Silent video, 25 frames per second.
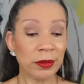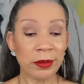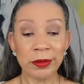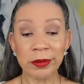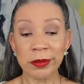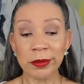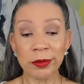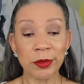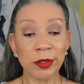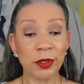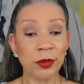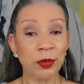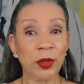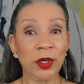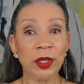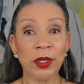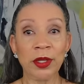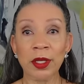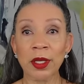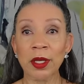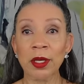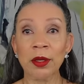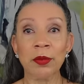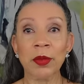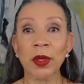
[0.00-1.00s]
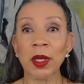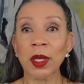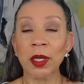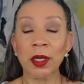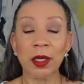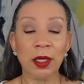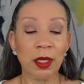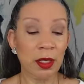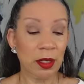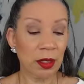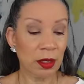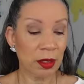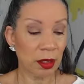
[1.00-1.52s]
just was with him,
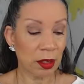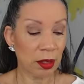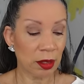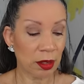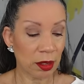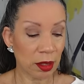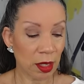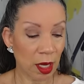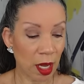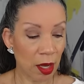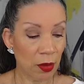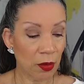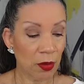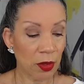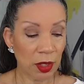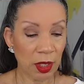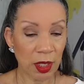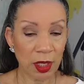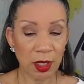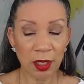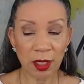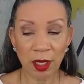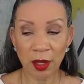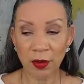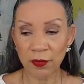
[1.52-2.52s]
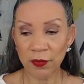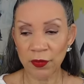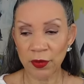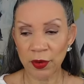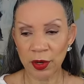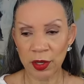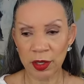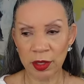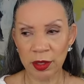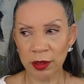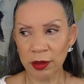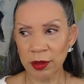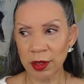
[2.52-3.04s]
and he says, I want to get that
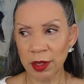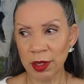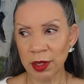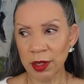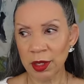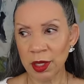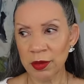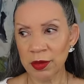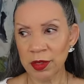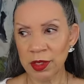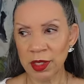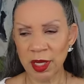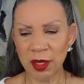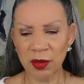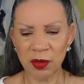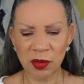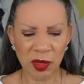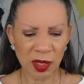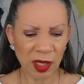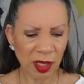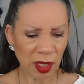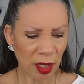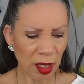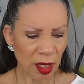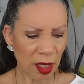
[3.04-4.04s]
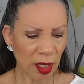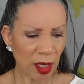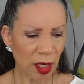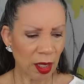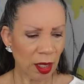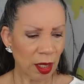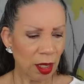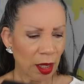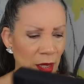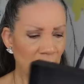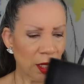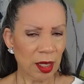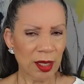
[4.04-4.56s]
for you. And I was like, really?
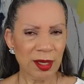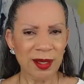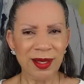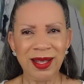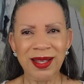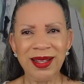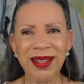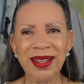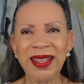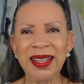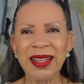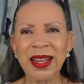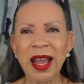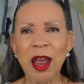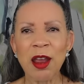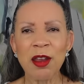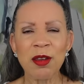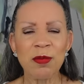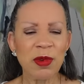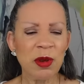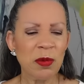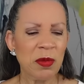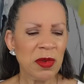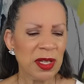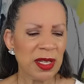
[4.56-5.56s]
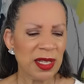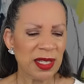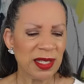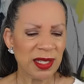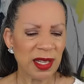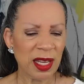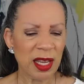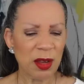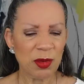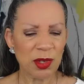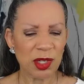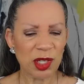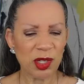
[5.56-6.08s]
And I, I remember this
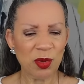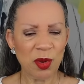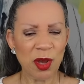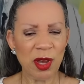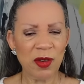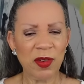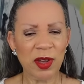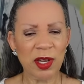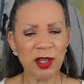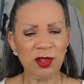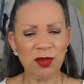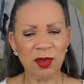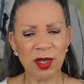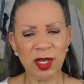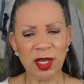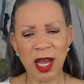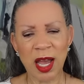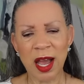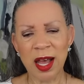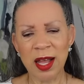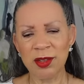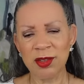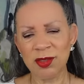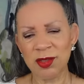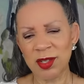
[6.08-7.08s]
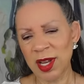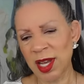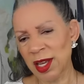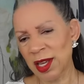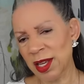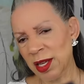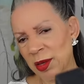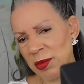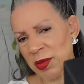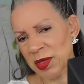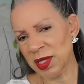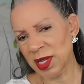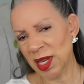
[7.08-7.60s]
thing was $1,200, and I
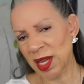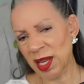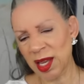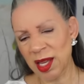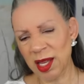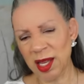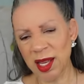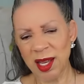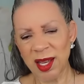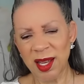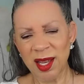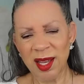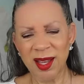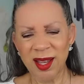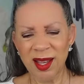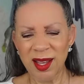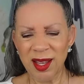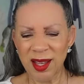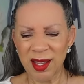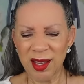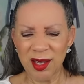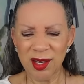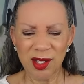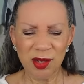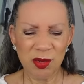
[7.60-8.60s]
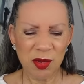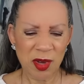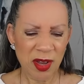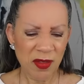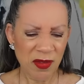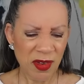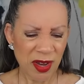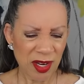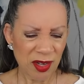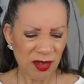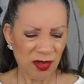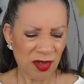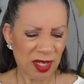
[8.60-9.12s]
kept saying,
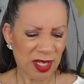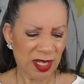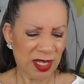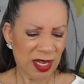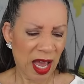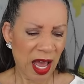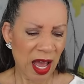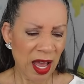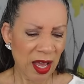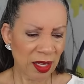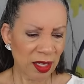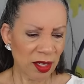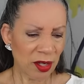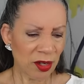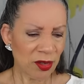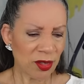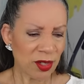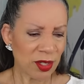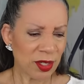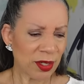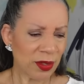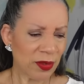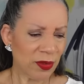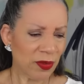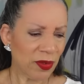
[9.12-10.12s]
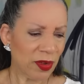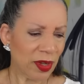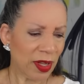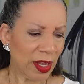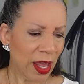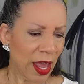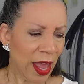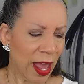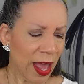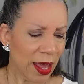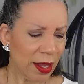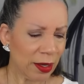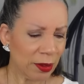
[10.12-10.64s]
$1,200 for
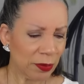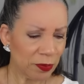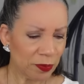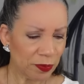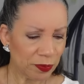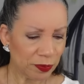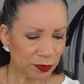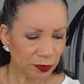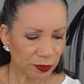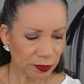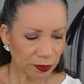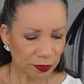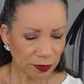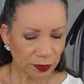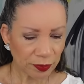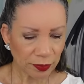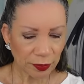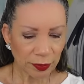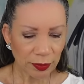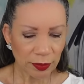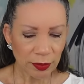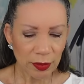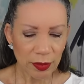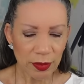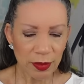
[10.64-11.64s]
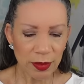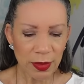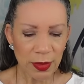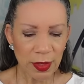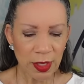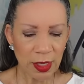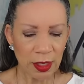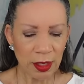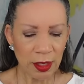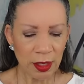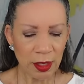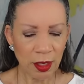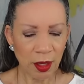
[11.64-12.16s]
that?
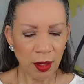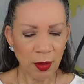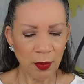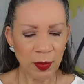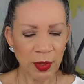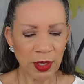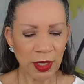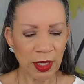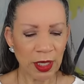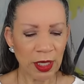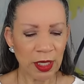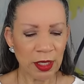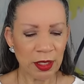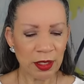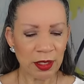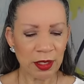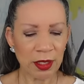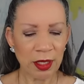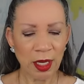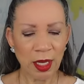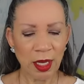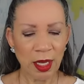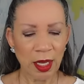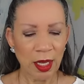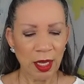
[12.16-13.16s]
You know, but it's,